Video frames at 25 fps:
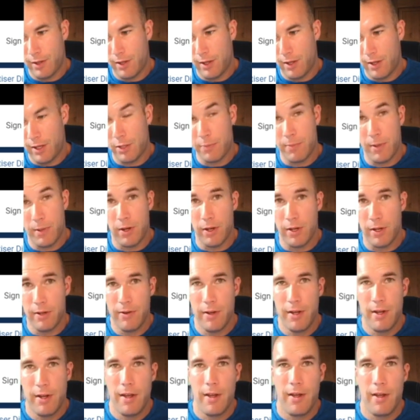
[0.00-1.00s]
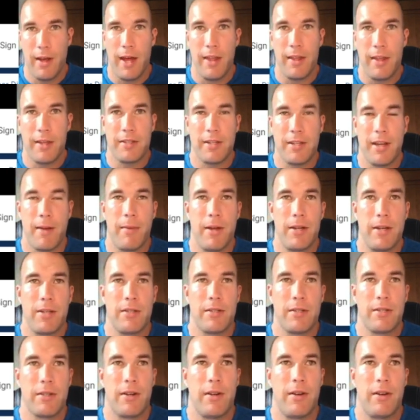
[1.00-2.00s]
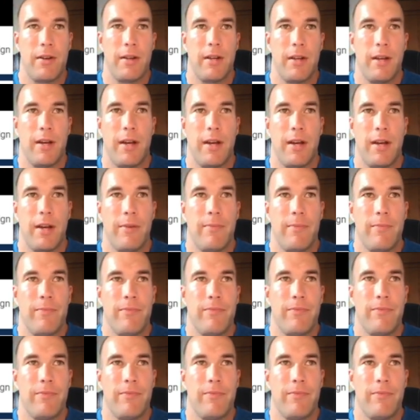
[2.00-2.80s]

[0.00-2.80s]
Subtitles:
Experian, and this time I just called, I